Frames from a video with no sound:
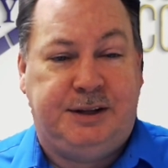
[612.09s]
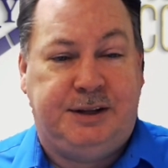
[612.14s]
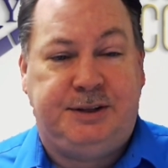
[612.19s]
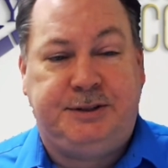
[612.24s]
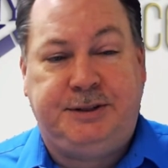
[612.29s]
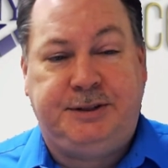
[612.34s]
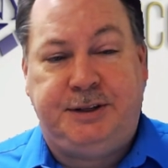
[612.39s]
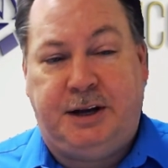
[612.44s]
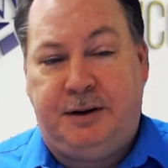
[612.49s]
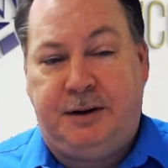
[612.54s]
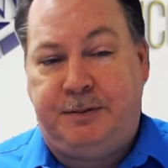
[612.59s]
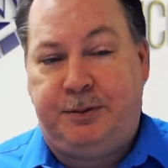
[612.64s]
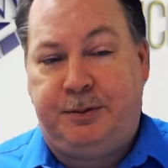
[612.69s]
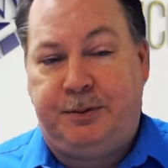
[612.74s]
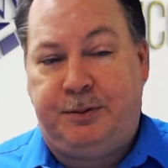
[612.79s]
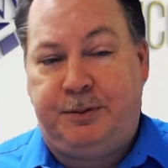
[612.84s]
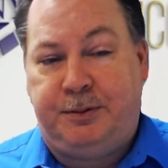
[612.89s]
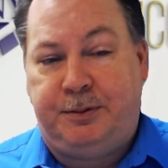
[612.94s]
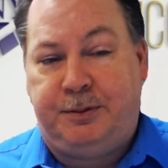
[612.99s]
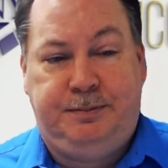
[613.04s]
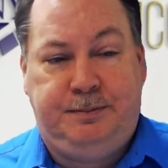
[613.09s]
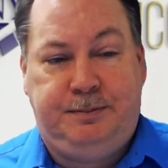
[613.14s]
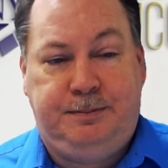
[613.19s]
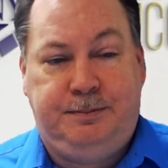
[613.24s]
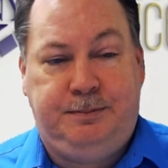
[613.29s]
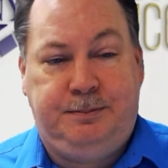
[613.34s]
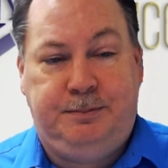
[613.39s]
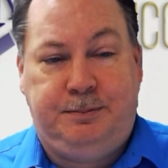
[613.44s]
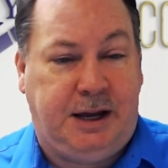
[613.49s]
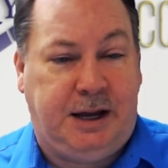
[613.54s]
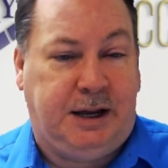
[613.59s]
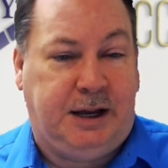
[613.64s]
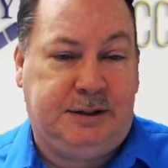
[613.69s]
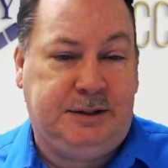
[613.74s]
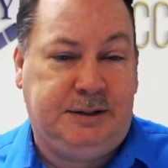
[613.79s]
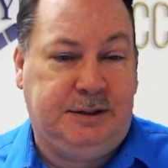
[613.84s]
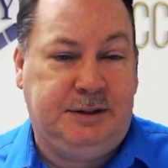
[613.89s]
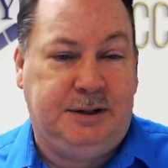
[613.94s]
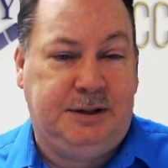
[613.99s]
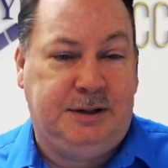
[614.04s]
it's tougher to project.